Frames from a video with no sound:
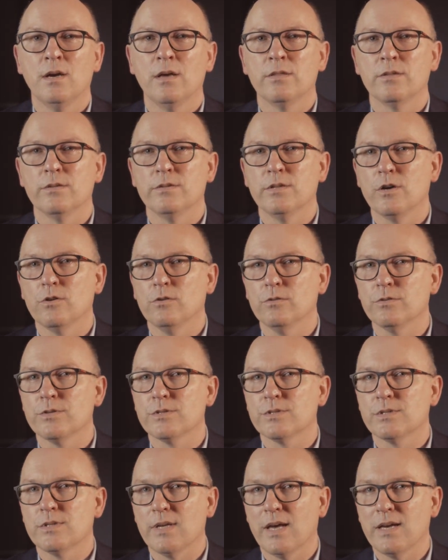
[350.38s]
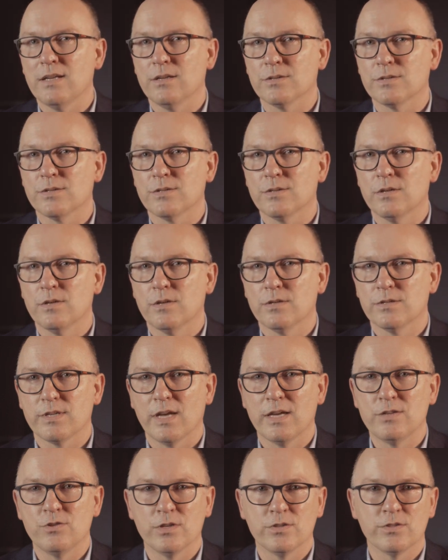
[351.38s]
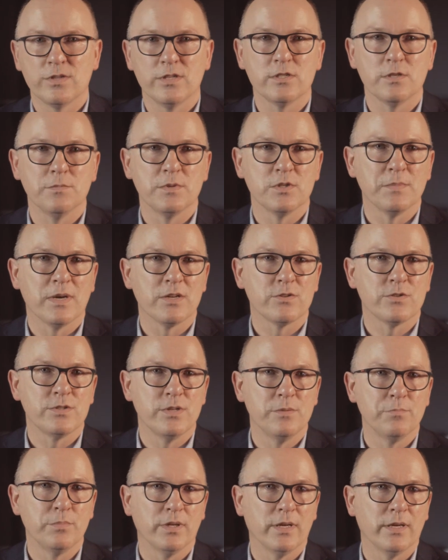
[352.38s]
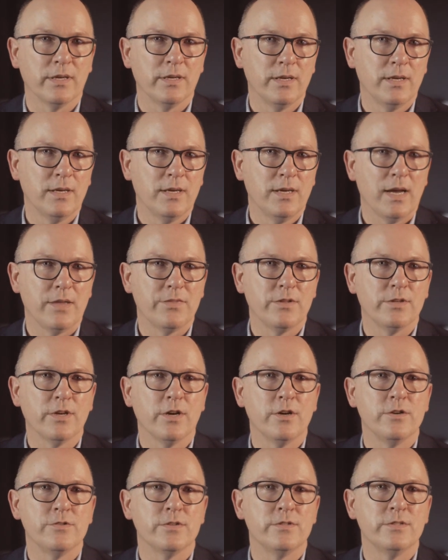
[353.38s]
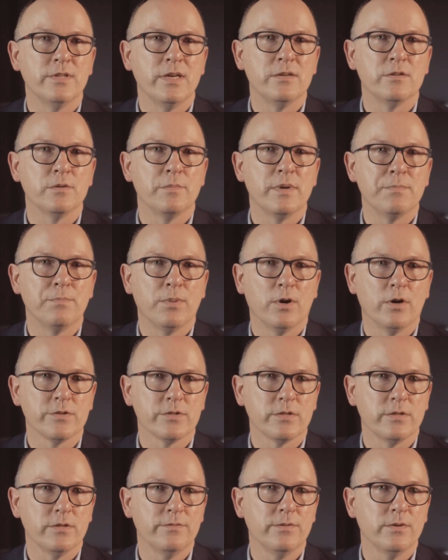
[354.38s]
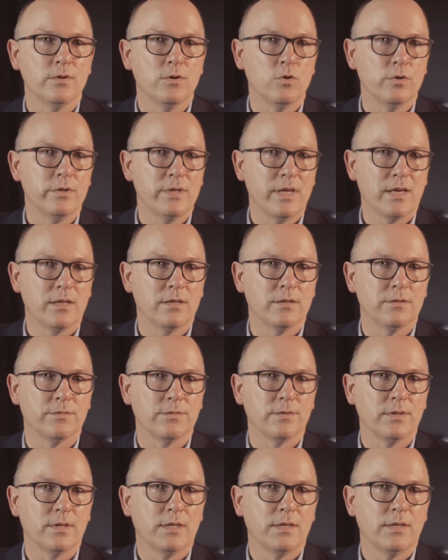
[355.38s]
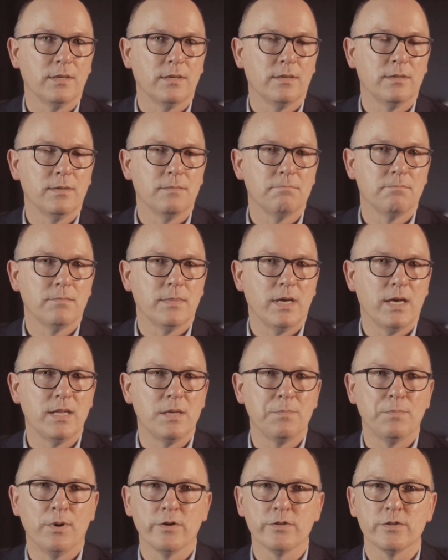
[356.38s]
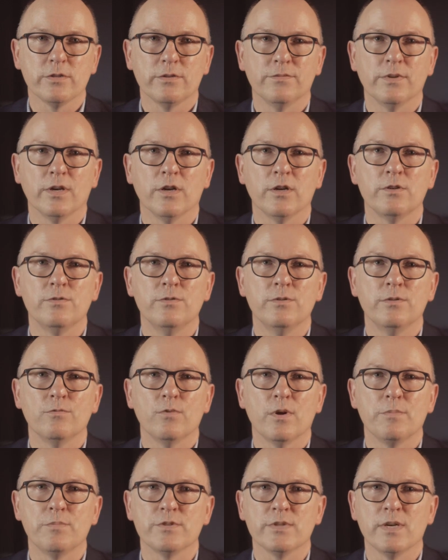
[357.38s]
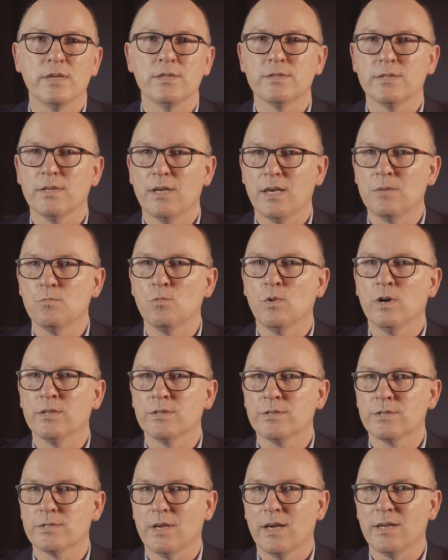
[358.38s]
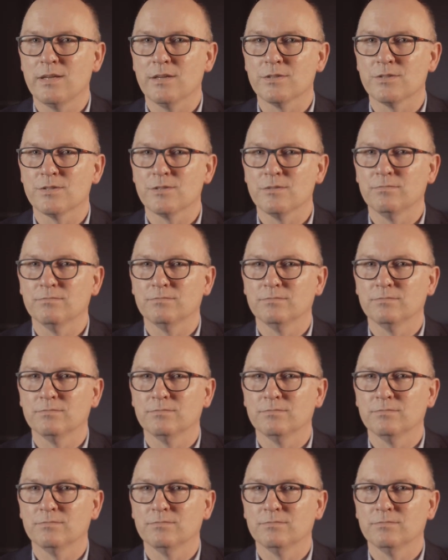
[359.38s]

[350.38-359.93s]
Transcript: The nodal status staging system is much simpler, and the nodes are deemed to be positive or negative. Any positive node represents N1 status.